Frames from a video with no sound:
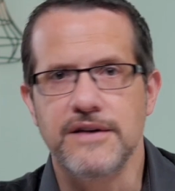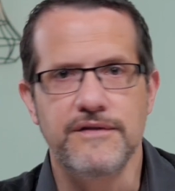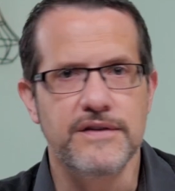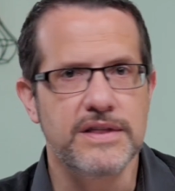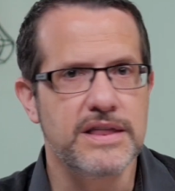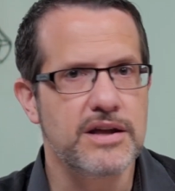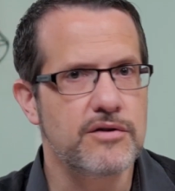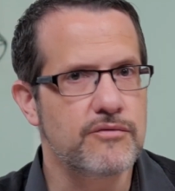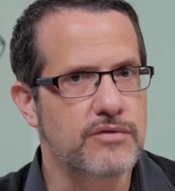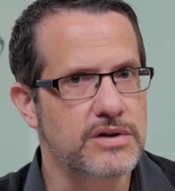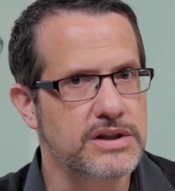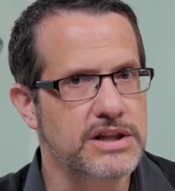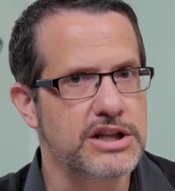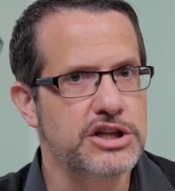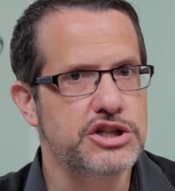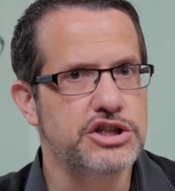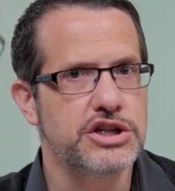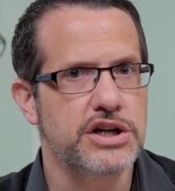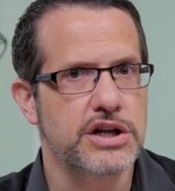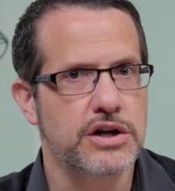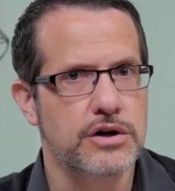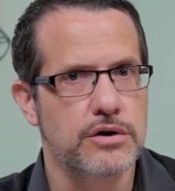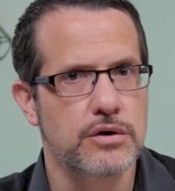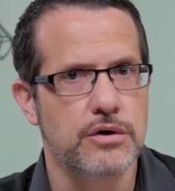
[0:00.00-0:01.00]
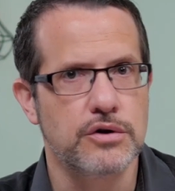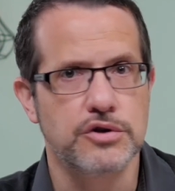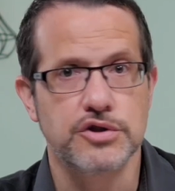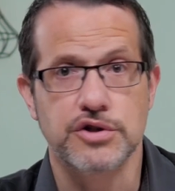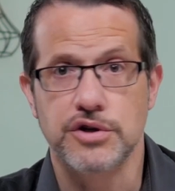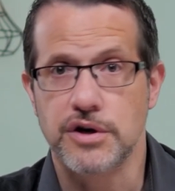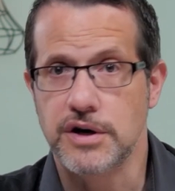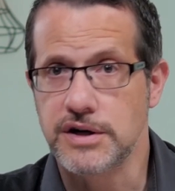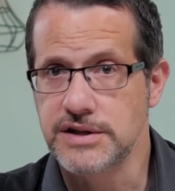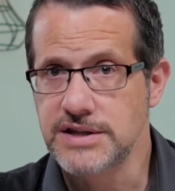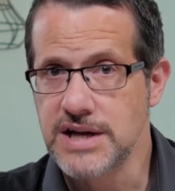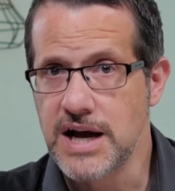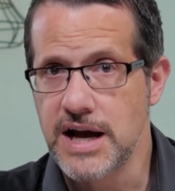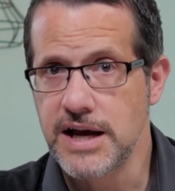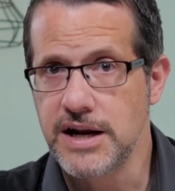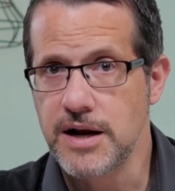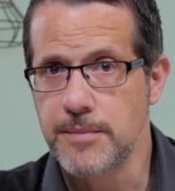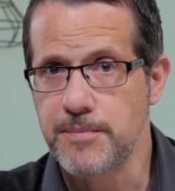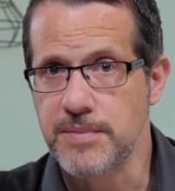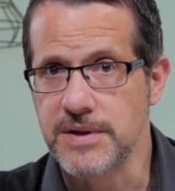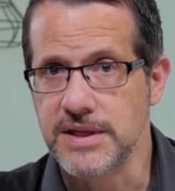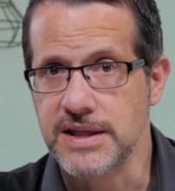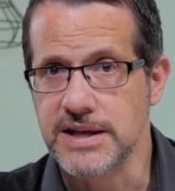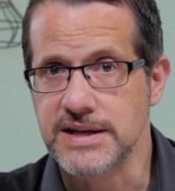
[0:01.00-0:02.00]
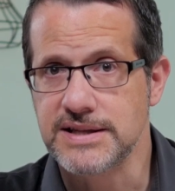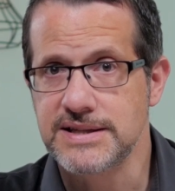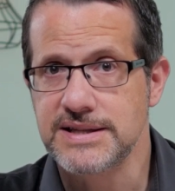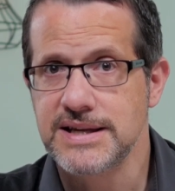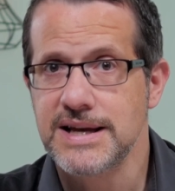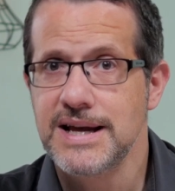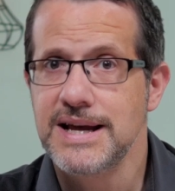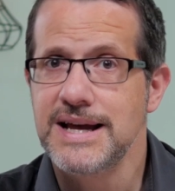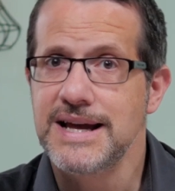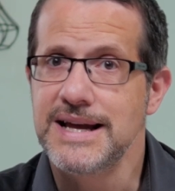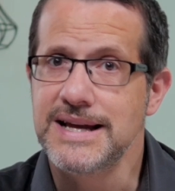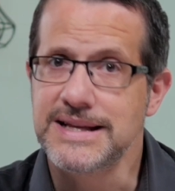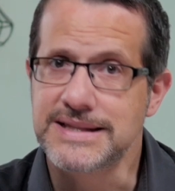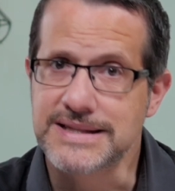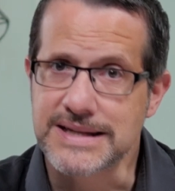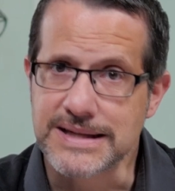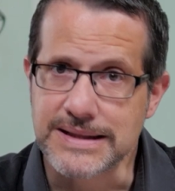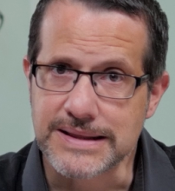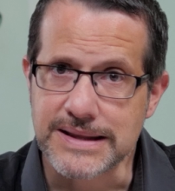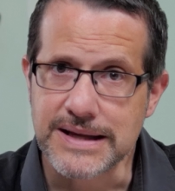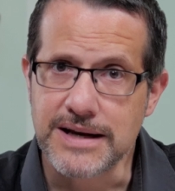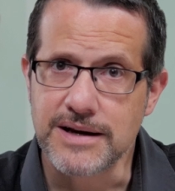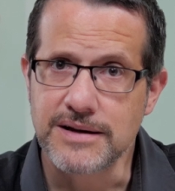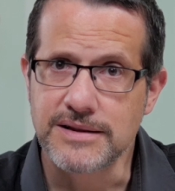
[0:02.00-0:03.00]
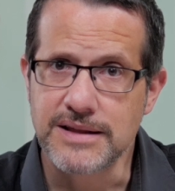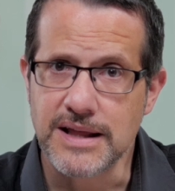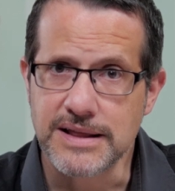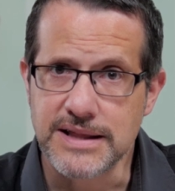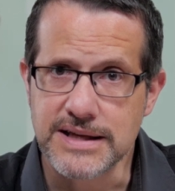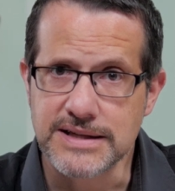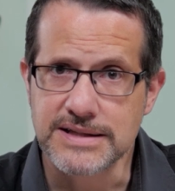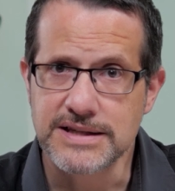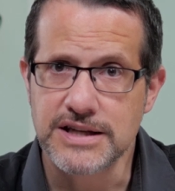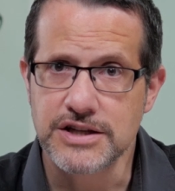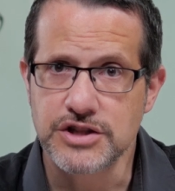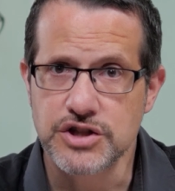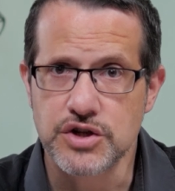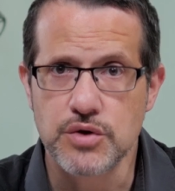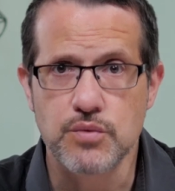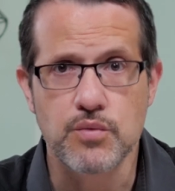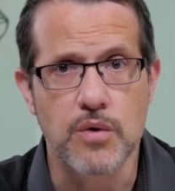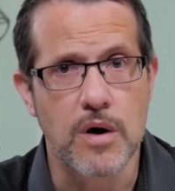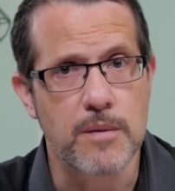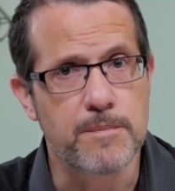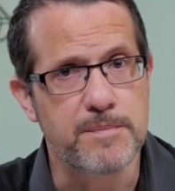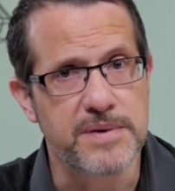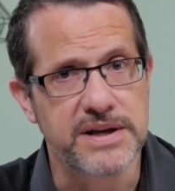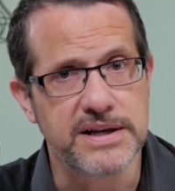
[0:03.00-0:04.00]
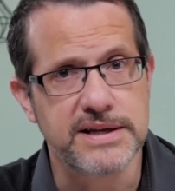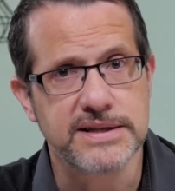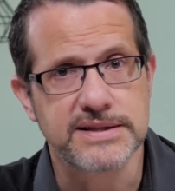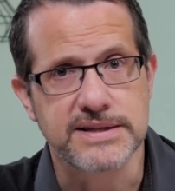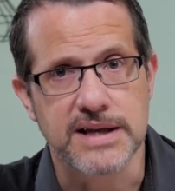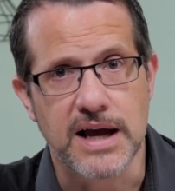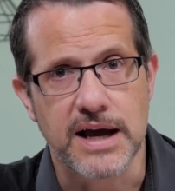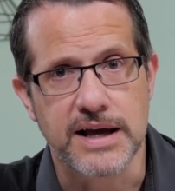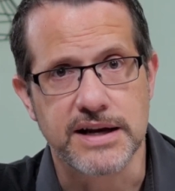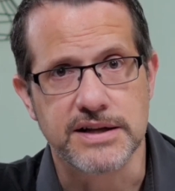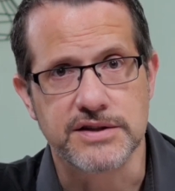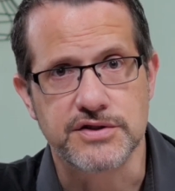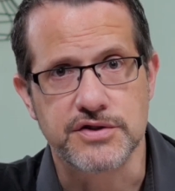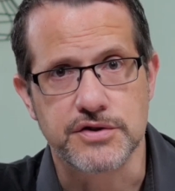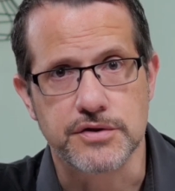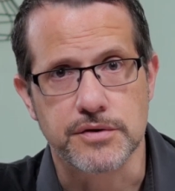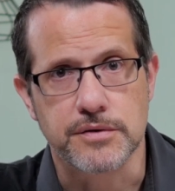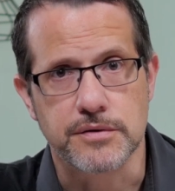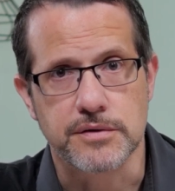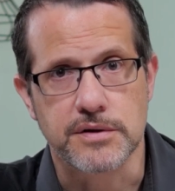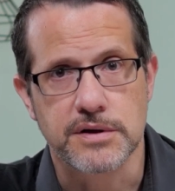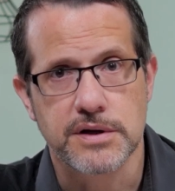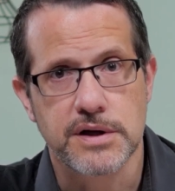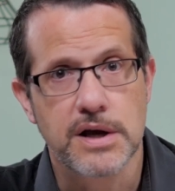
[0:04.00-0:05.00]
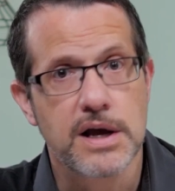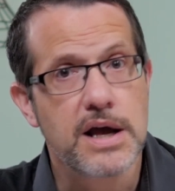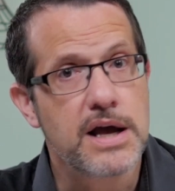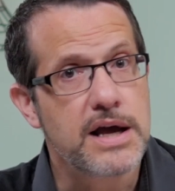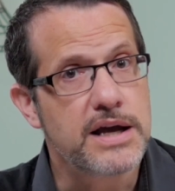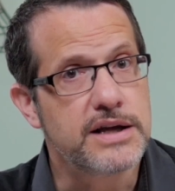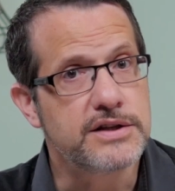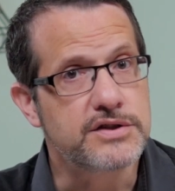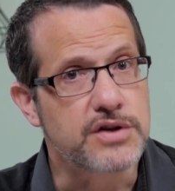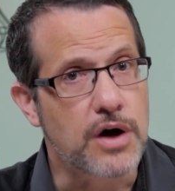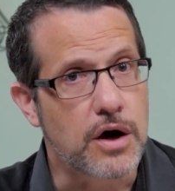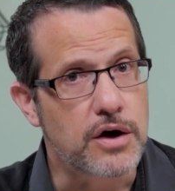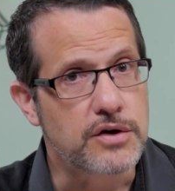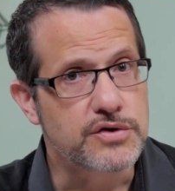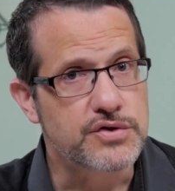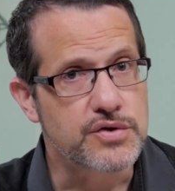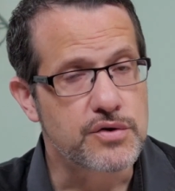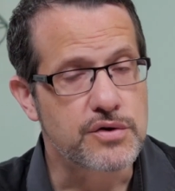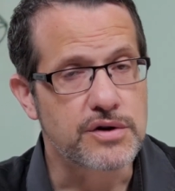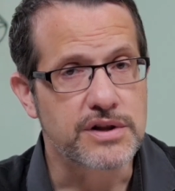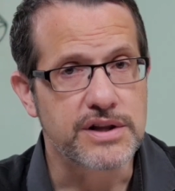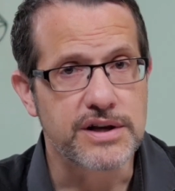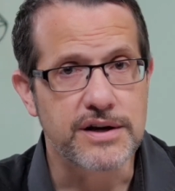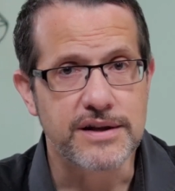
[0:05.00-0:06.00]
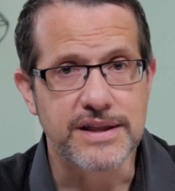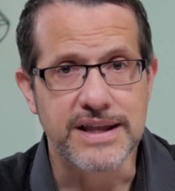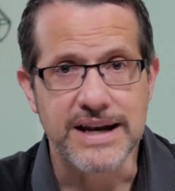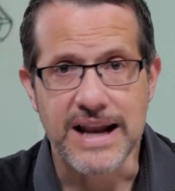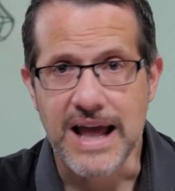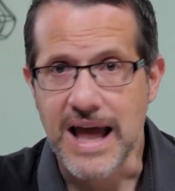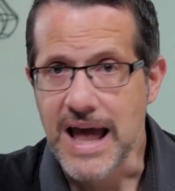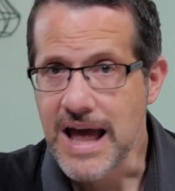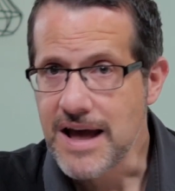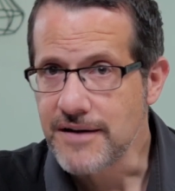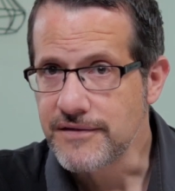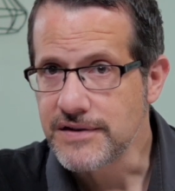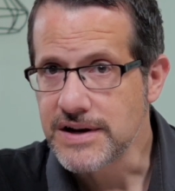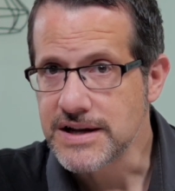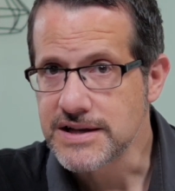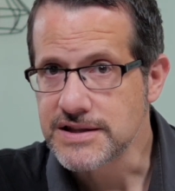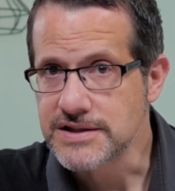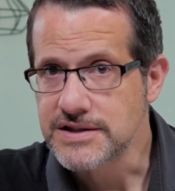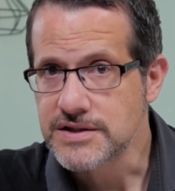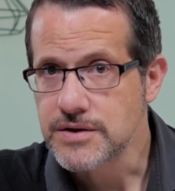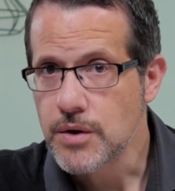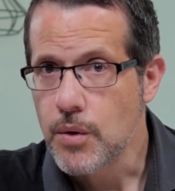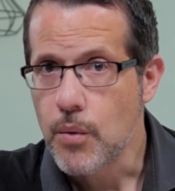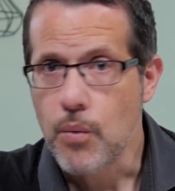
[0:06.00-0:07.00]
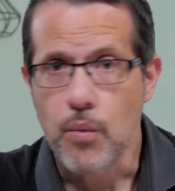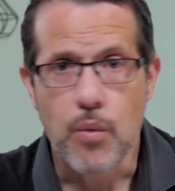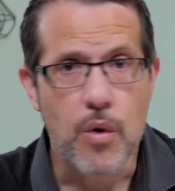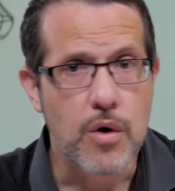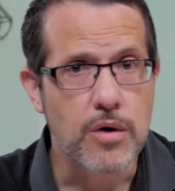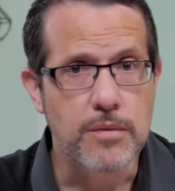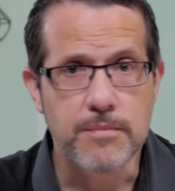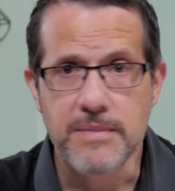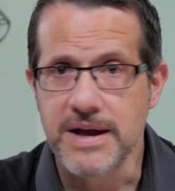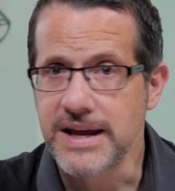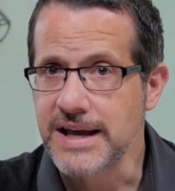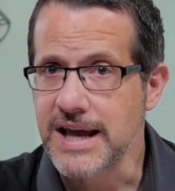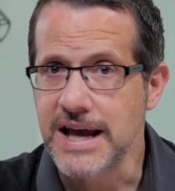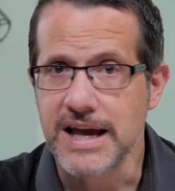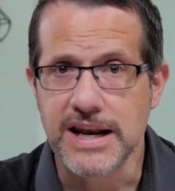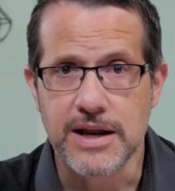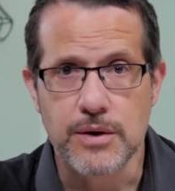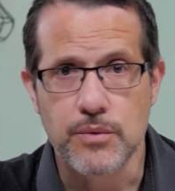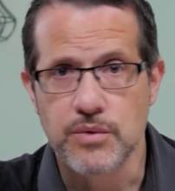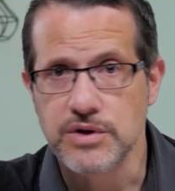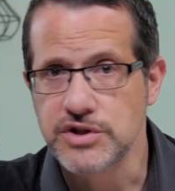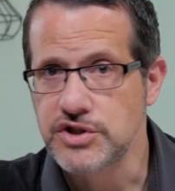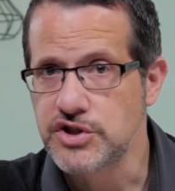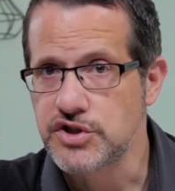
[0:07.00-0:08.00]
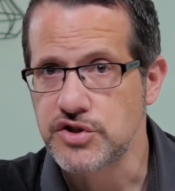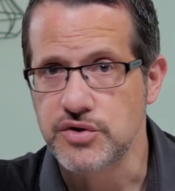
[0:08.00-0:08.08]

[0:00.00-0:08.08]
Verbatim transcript: Given that religion and culture are tied up in this, it's clear that this issue won't be decided soon. It's also clear that evidence won't make anyone's